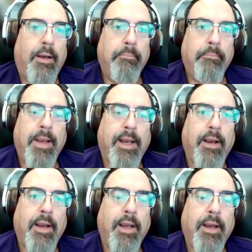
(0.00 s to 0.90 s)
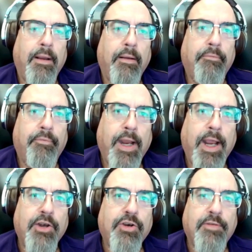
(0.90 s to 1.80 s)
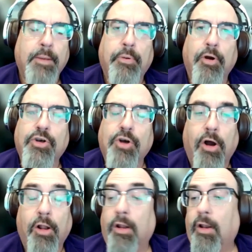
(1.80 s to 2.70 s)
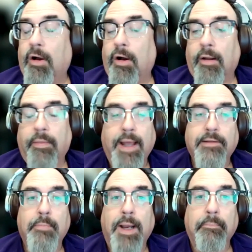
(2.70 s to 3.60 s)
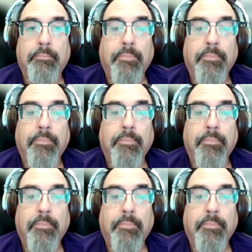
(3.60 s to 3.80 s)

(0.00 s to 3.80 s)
make a free agency push all along. That's my